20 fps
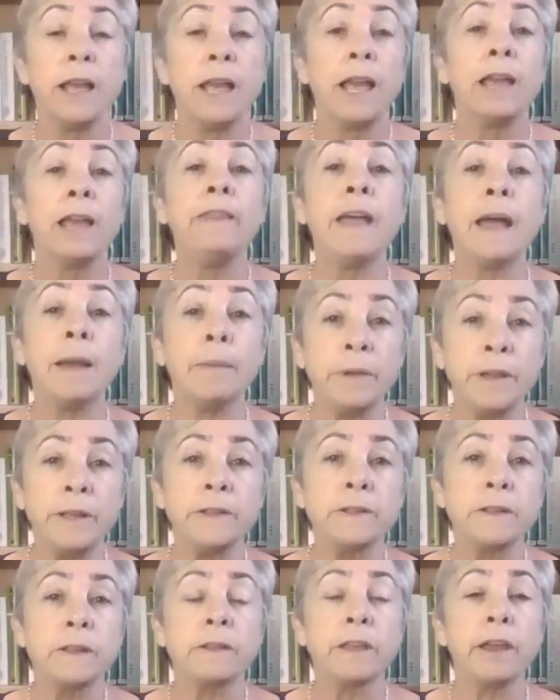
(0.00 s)
And that
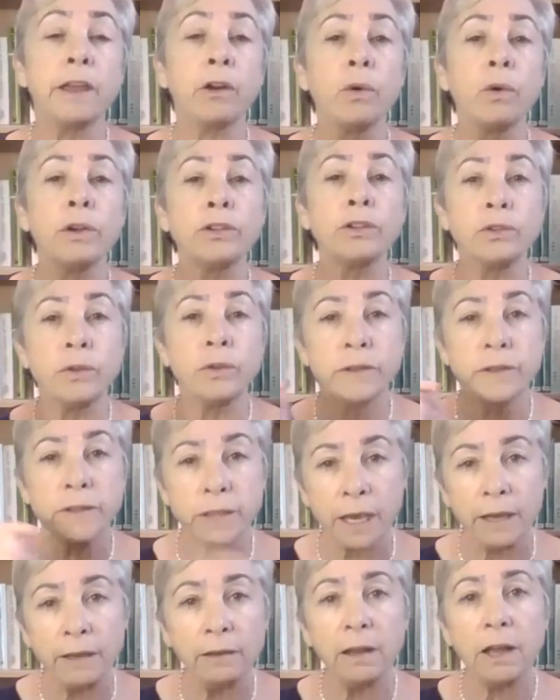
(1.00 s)
means that they are going to do the
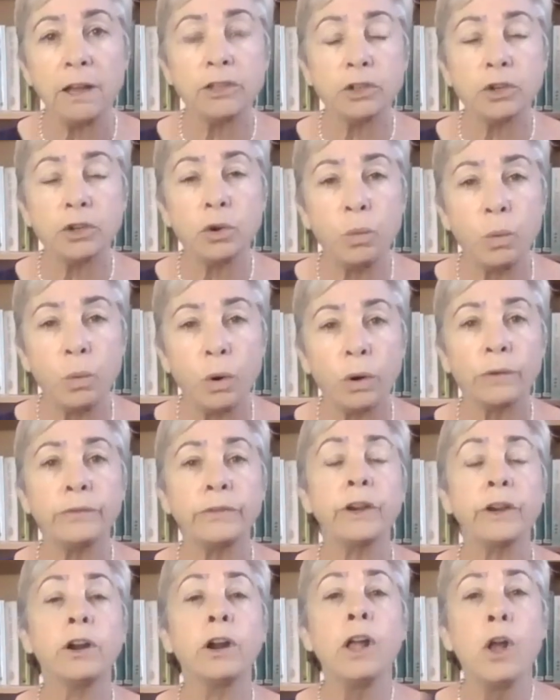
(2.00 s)
psychological
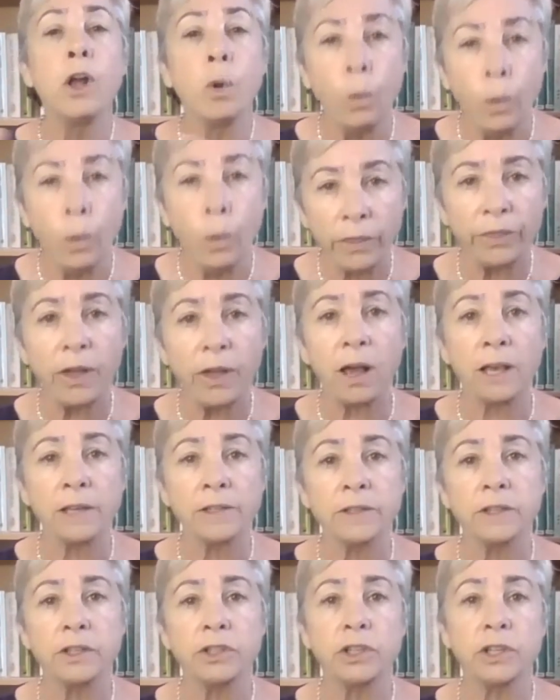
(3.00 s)
warfare with the
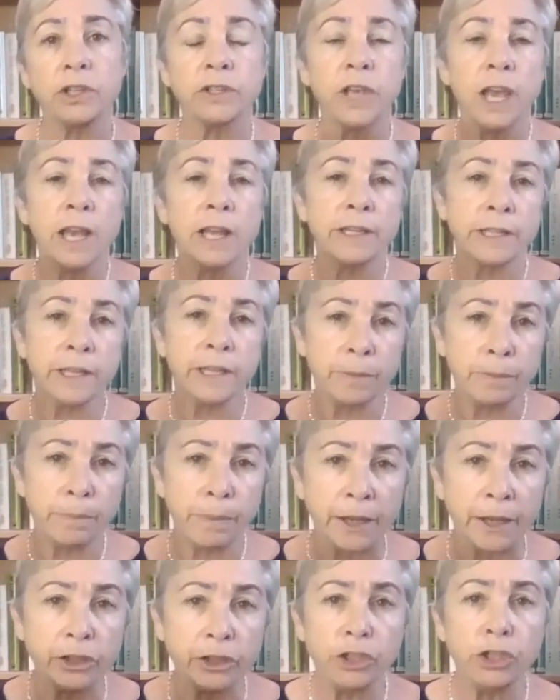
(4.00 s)
hostages to
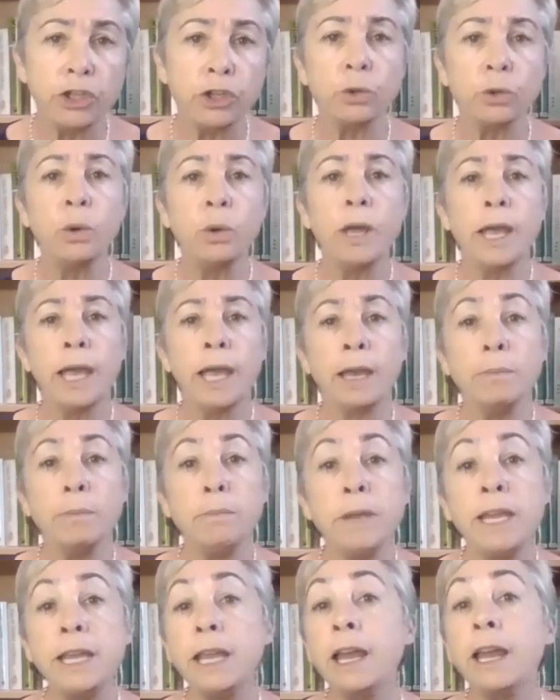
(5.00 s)
impact you and
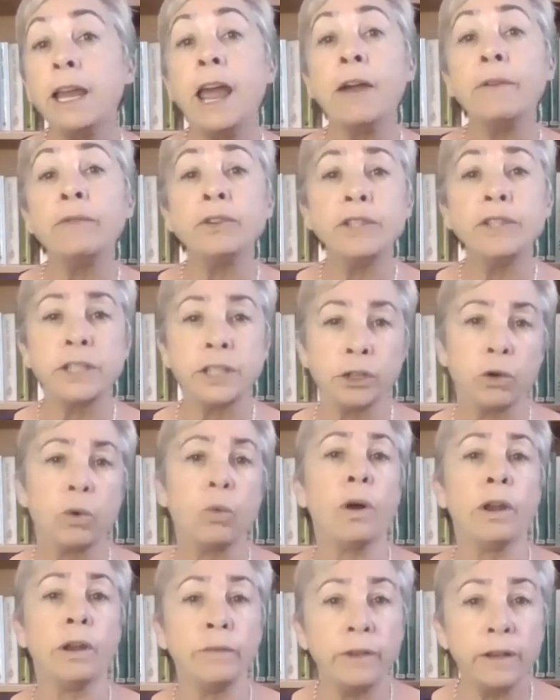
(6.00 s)
me and every single
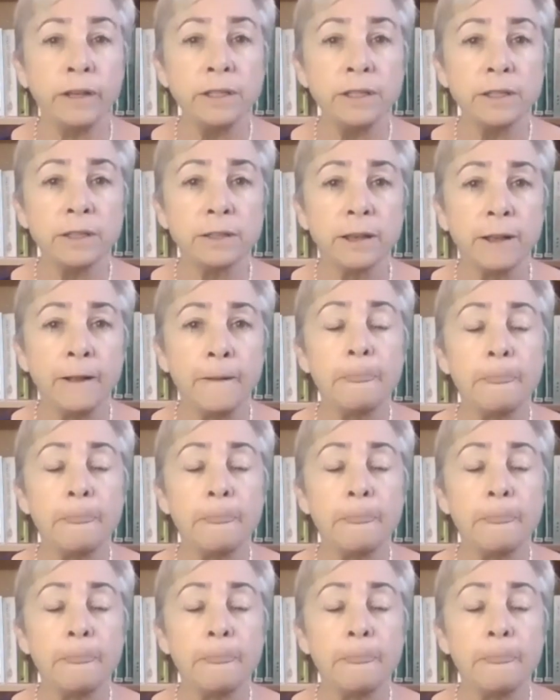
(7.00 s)
one of us.